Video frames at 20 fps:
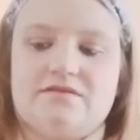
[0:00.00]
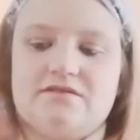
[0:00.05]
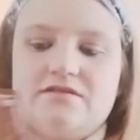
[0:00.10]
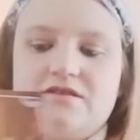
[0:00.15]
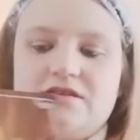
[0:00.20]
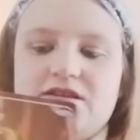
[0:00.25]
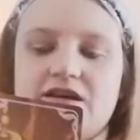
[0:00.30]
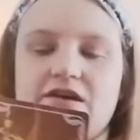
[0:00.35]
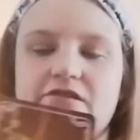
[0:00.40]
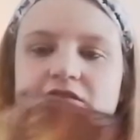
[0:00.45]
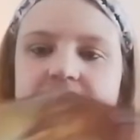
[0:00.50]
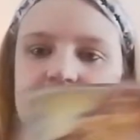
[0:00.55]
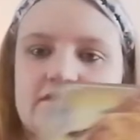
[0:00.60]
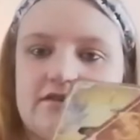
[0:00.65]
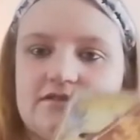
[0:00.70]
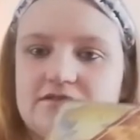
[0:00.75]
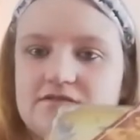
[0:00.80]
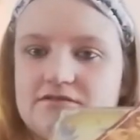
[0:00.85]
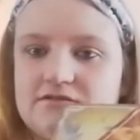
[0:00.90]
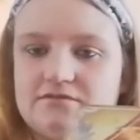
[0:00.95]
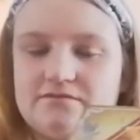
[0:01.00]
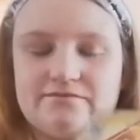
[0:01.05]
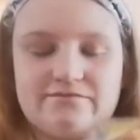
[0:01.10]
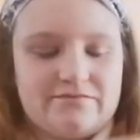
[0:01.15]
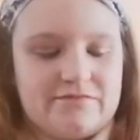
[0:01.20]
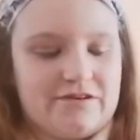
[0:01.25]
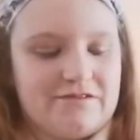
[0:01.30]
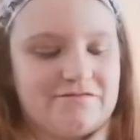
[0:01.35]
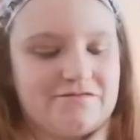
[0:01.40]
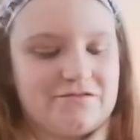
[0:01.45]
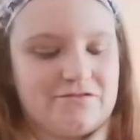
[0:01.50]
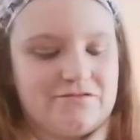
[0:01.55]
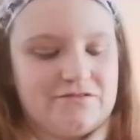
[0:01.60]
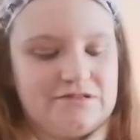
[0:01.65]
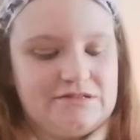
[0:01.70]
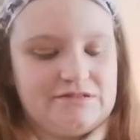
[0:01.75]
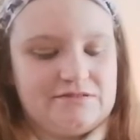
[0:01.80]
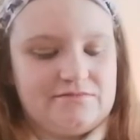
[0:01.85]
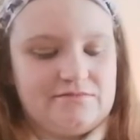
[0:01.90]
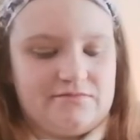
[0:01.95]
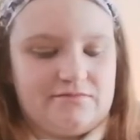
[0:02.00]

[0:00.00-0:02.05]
the tarot cards, of course.